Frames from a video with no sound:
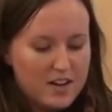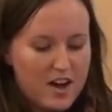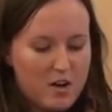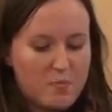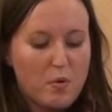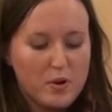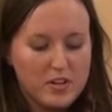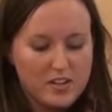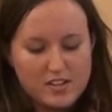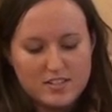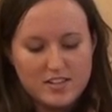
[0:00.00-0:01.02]
how
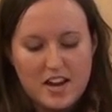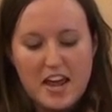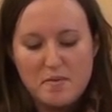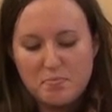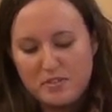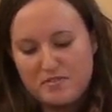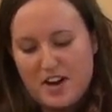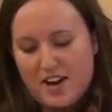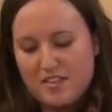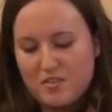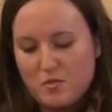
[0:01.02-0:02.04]
poignant and
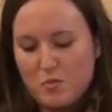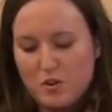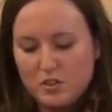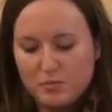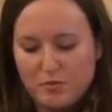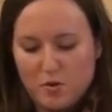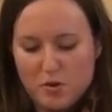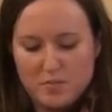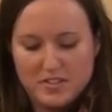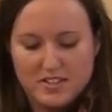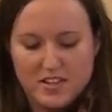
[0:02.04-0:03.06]
amplified the world before
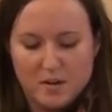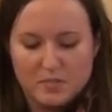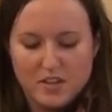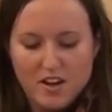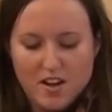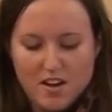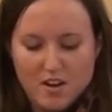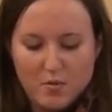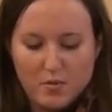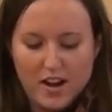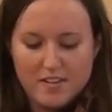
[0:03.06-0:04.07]
me seemed,
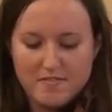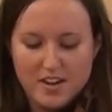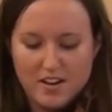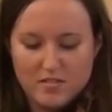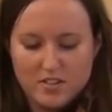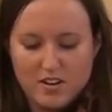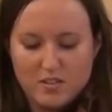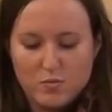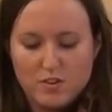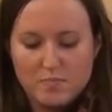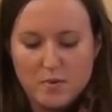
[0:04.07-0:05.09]
when I found on
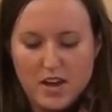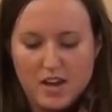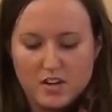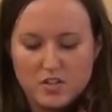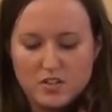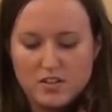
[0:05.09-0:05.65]
one page